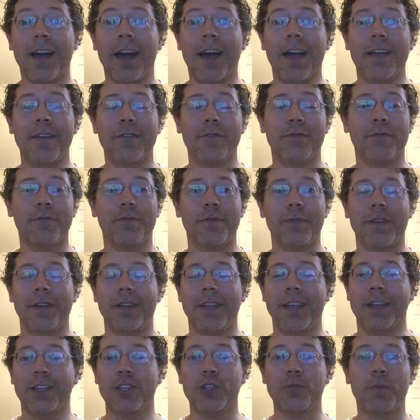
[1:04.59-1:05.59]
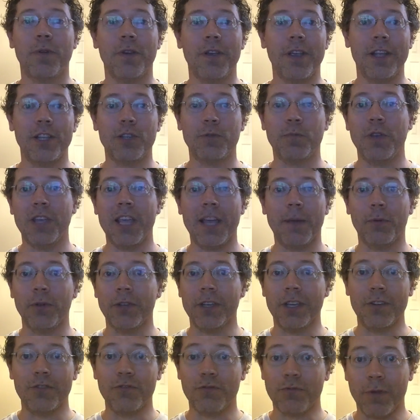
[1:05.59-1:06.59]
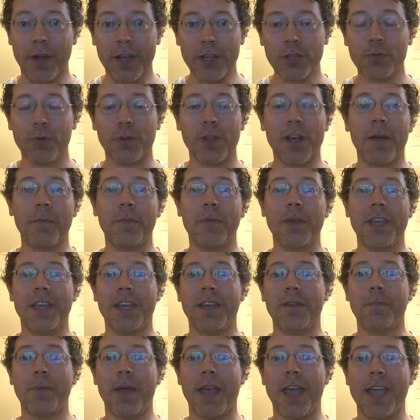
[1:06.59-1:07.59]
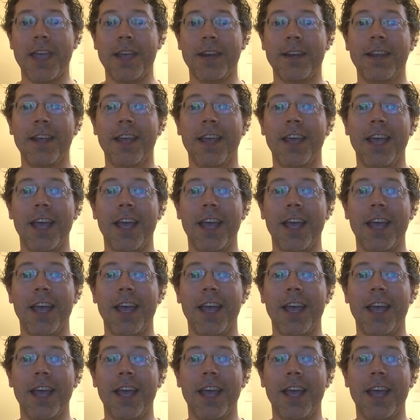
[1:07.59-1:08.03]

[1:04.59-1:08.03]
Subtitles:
I've experienced being able to get dressed without being in pain,